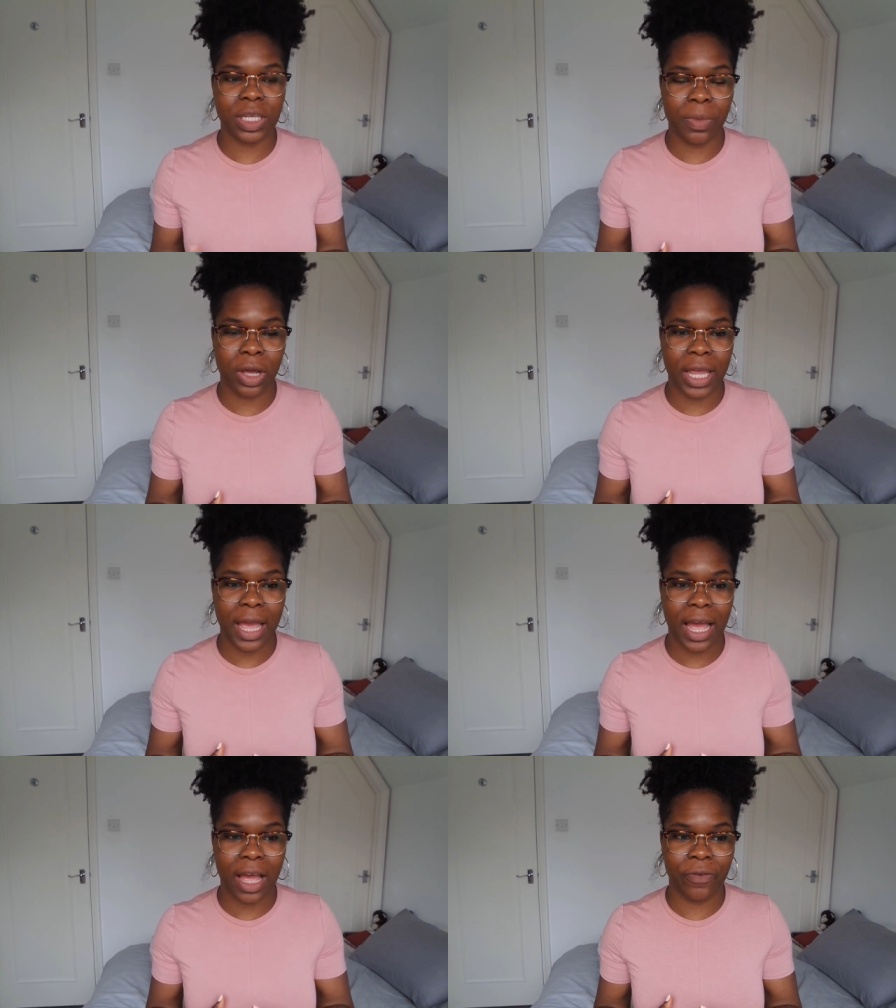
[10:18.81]
You might
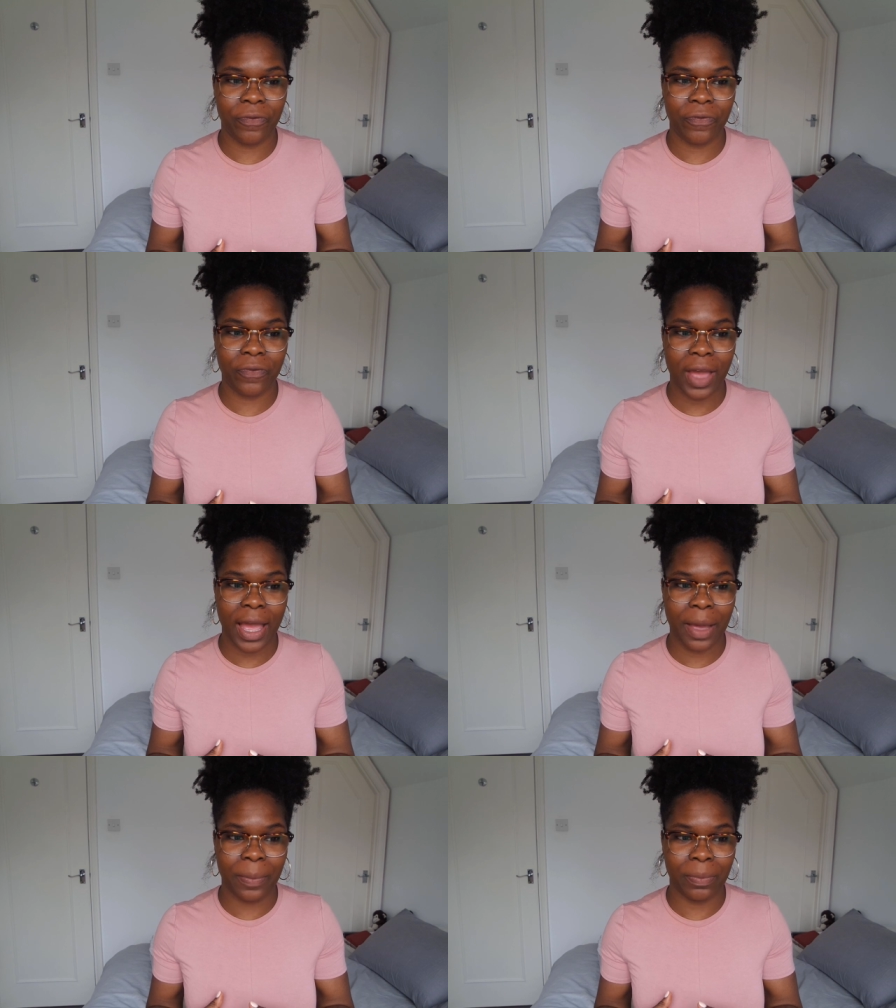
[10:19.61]
have
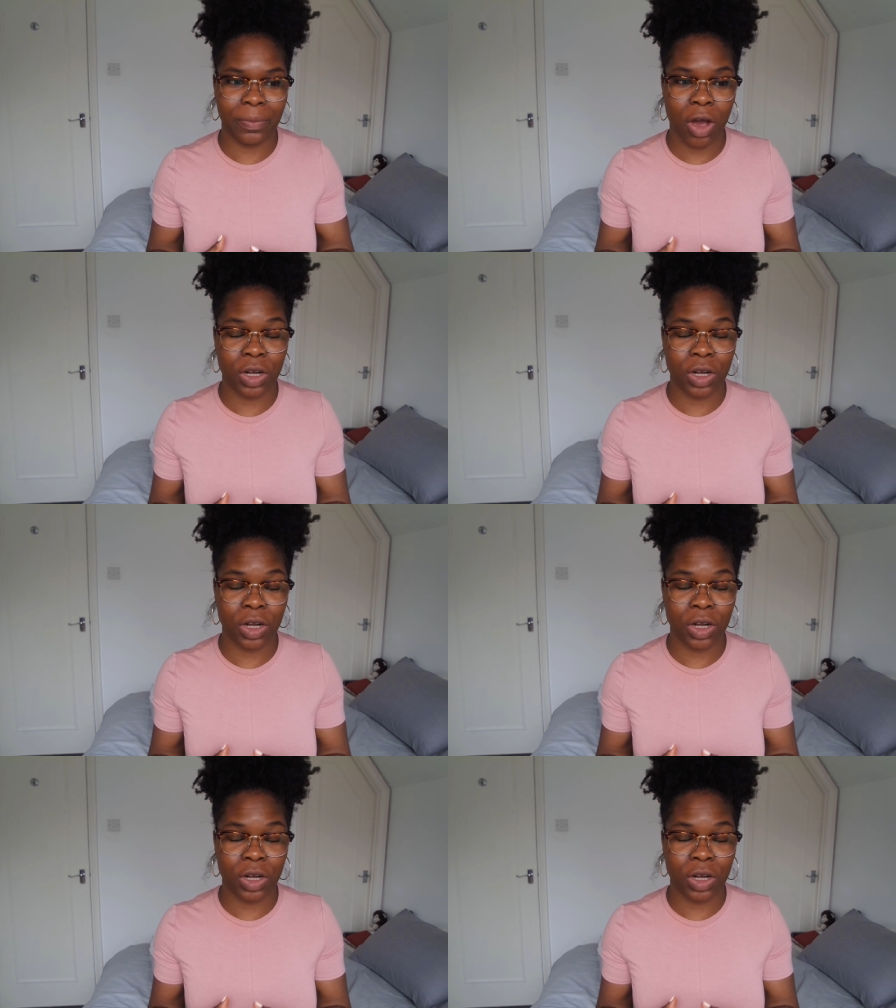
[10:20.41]
um,